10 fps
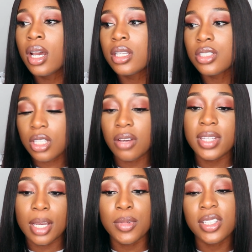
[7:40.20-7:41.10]
stuff
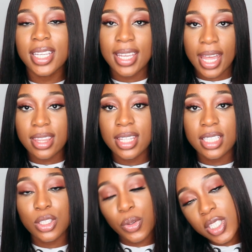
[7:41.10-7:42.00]
that I'm gonna get
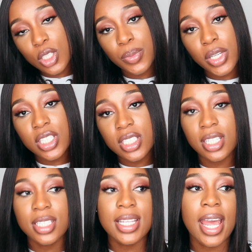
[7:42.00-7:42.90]
this Christmas,
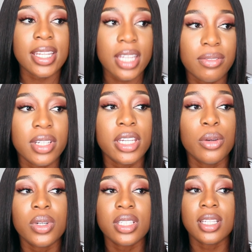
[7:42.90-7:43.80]
because I definitely
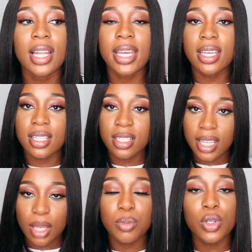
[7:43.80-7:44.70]
want to like
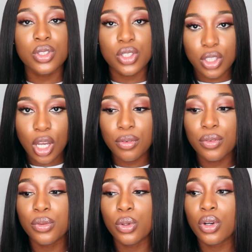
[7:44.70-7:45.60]
get more stuff
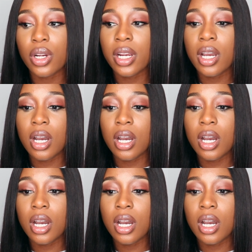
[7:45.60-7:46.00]
for